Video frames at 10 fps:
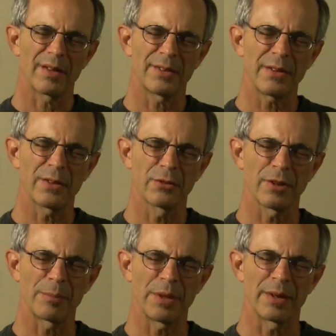I think there's
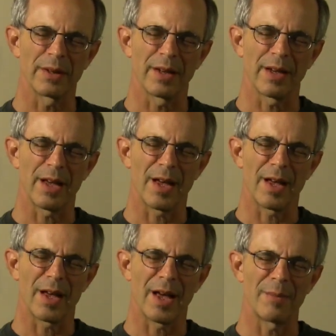something,
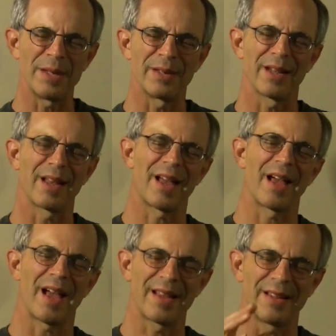I mean,
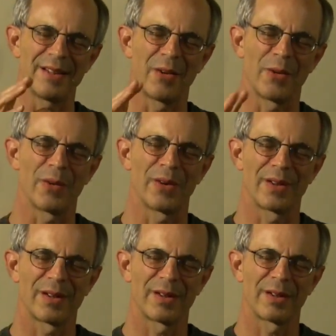you know,
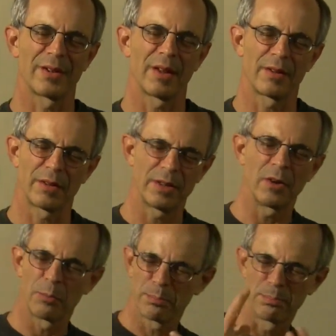
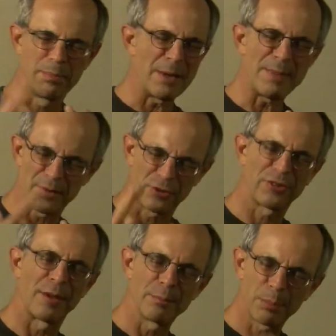maybe at
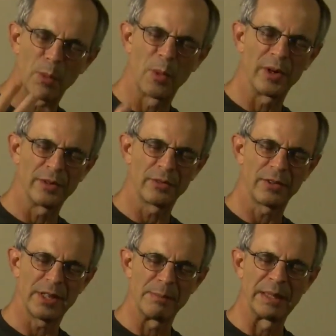some point
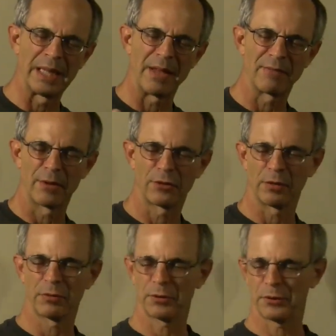in my life I
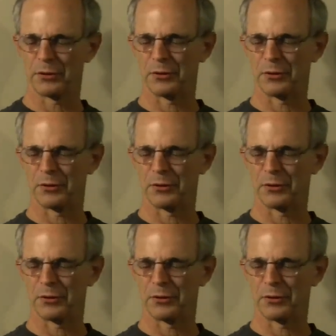sort of